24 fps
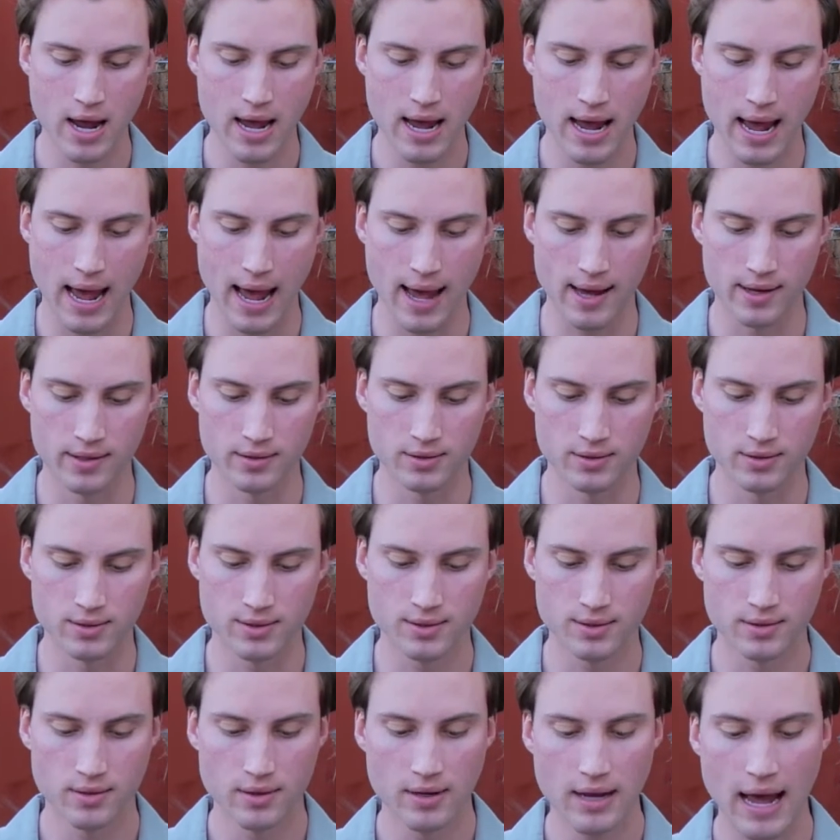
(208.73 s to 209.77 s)
And
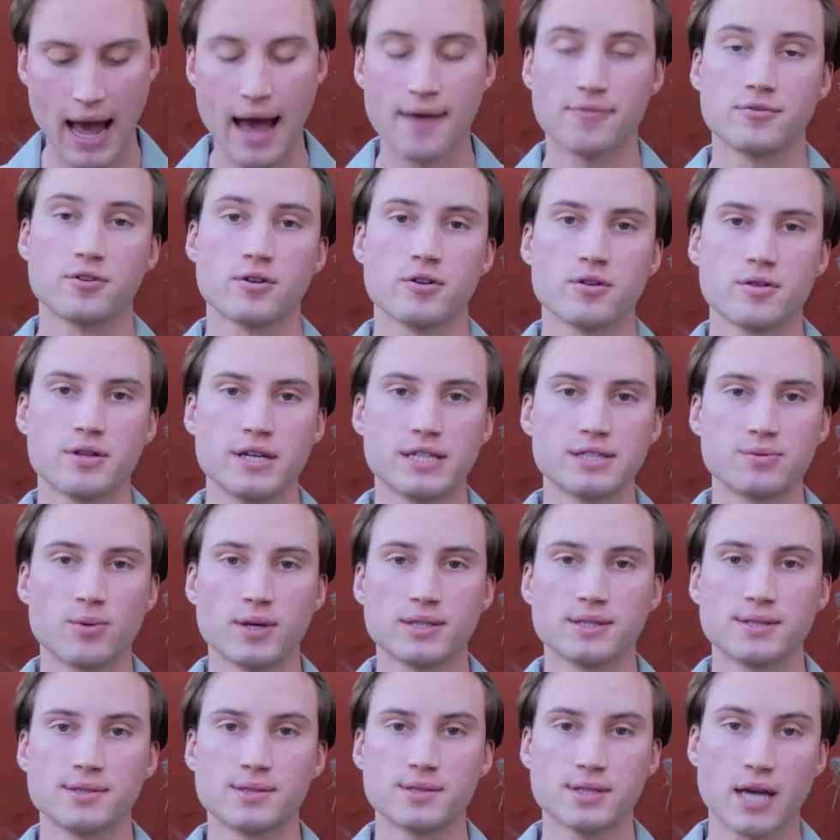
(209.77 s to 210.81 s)
after these
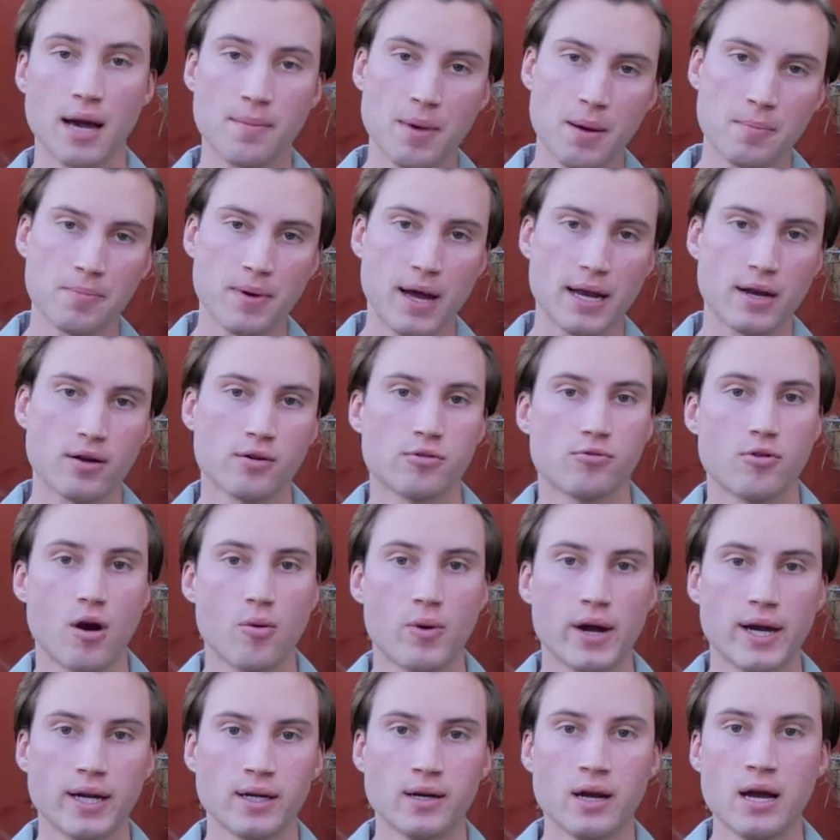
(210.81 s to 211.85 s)
ones come up and are
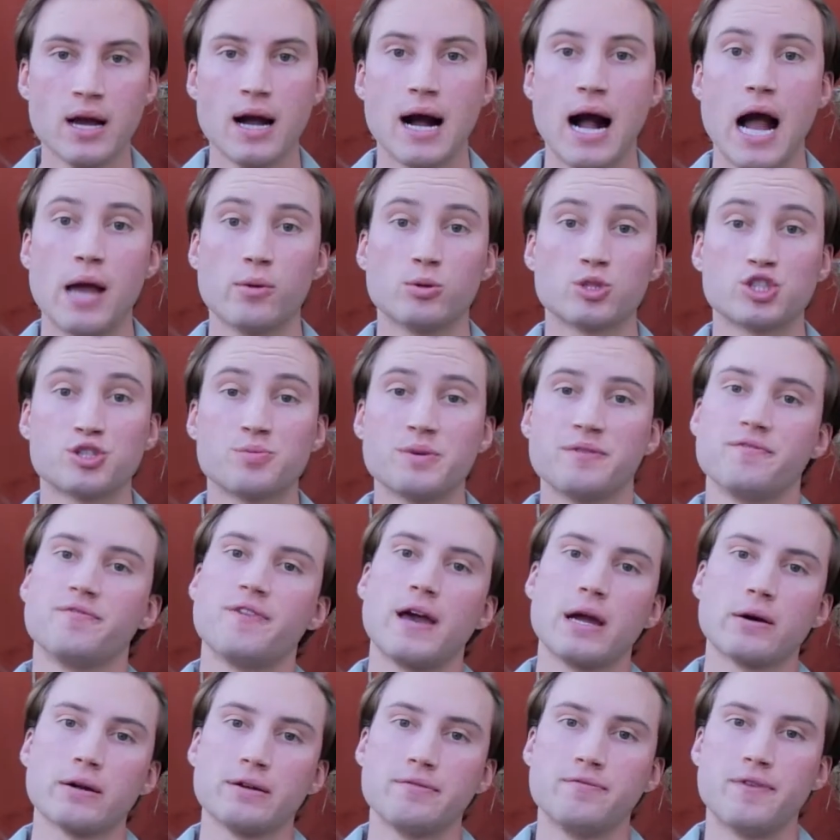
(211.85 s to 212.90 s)
growing, I will just be
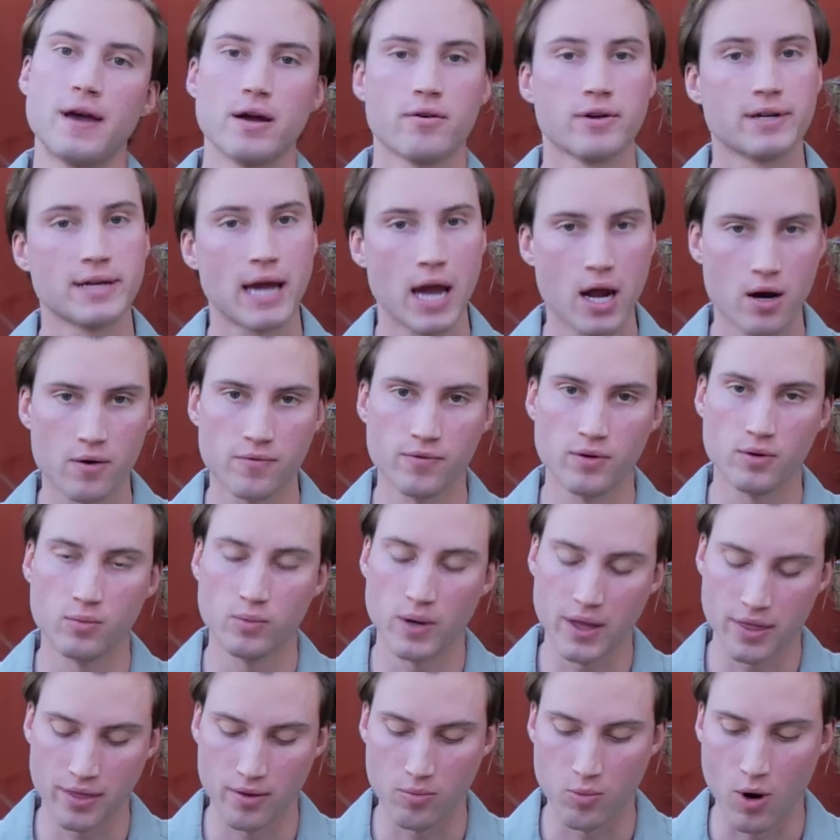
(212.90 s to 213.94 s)
very, very careful
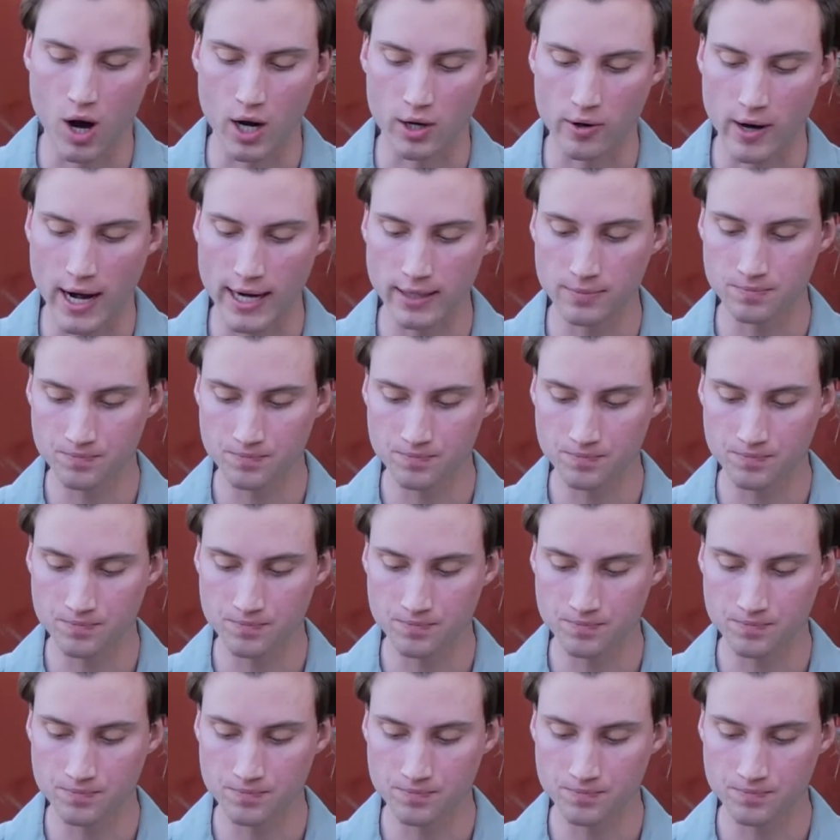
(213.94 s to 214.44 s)
with the watering.